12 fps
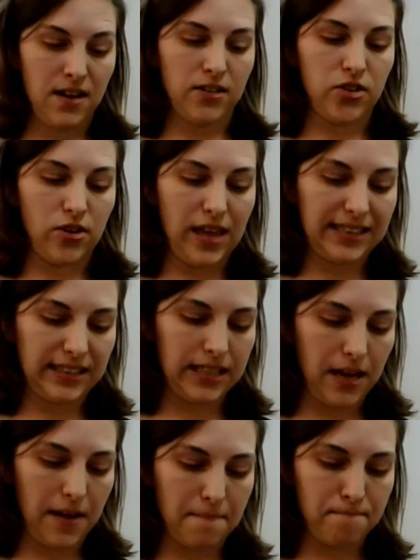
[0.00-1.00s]
So that's
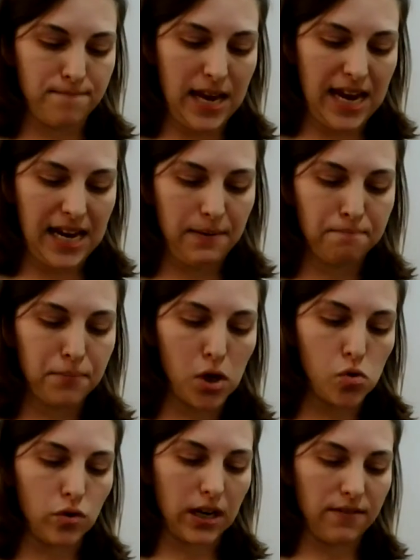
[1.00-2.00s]
the main
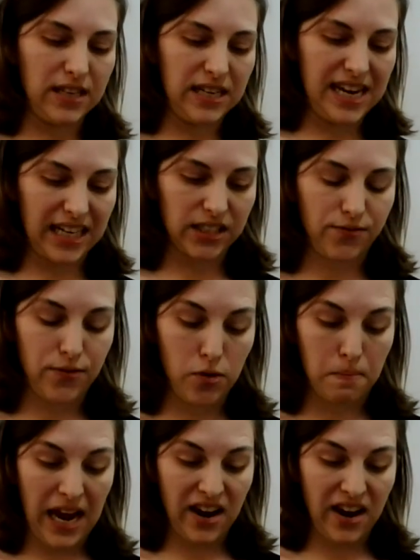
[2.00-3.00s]
bulk of the next few
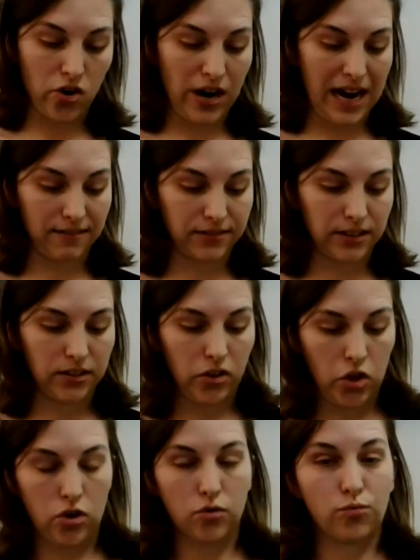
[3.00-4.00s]
paragraphs.
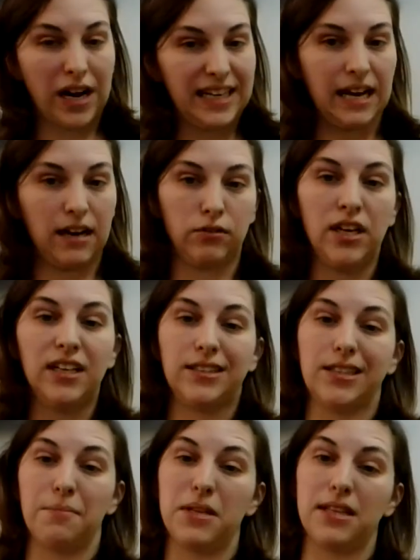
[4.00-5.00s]
You can write down
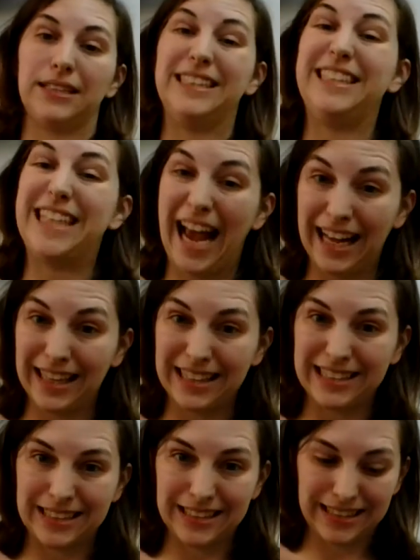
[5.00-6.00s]
some of the
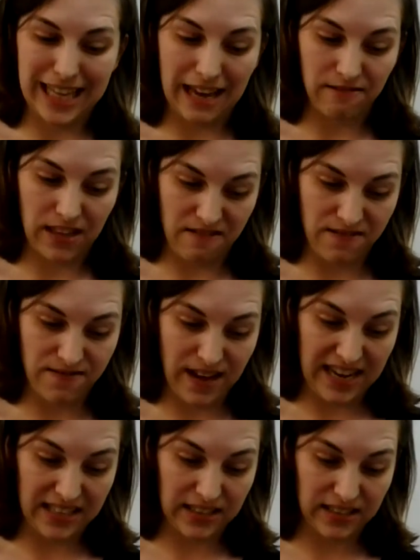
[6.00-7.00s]
challenges that they
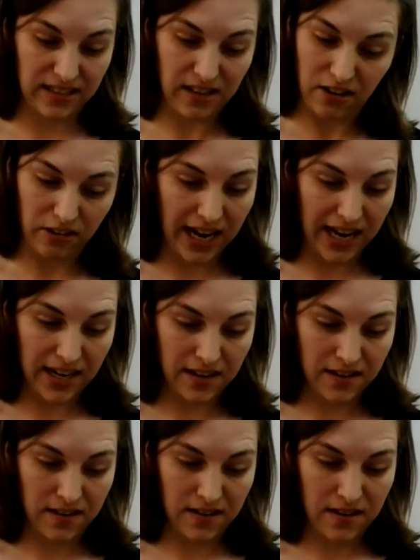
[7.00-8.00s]
faced, okay?
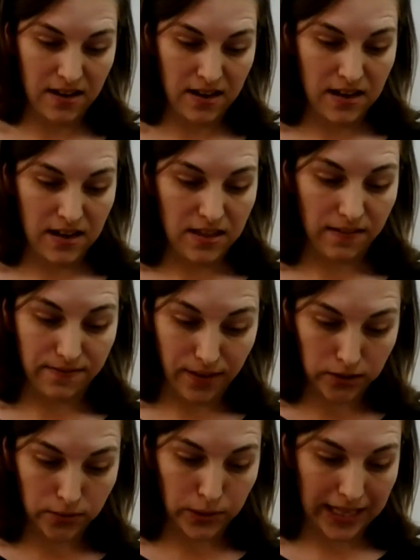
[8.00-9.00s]
The
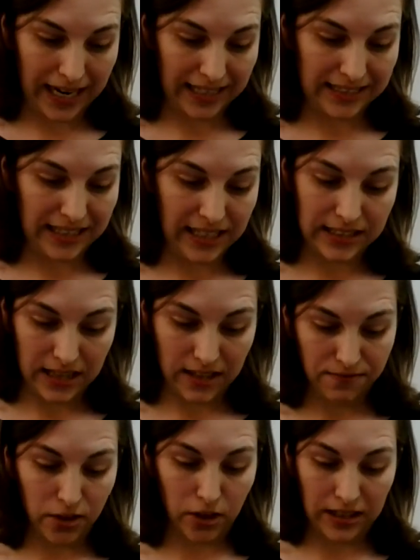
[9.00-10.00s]
first one that I see is in the
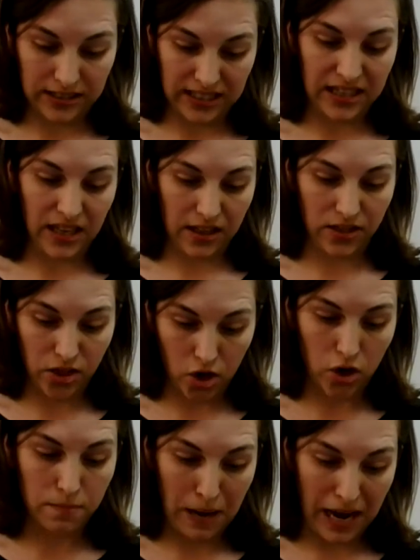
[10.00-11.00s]
fir- is in the
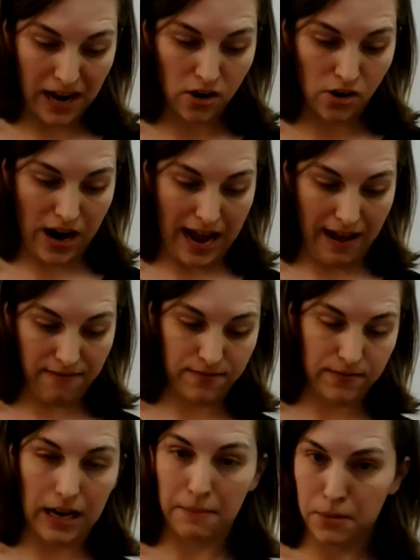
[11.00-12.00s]
third paragraph.
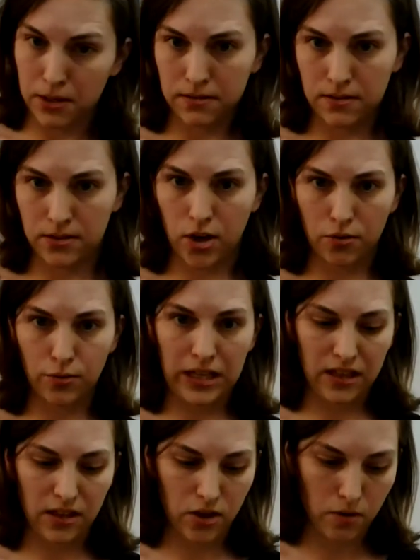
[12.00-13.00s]
I'm going to start
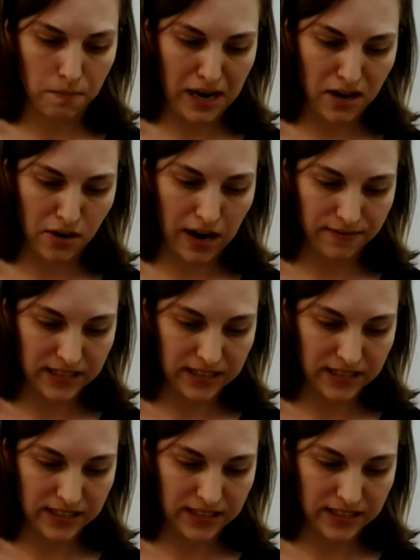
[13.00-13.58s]
reading the third paragraph.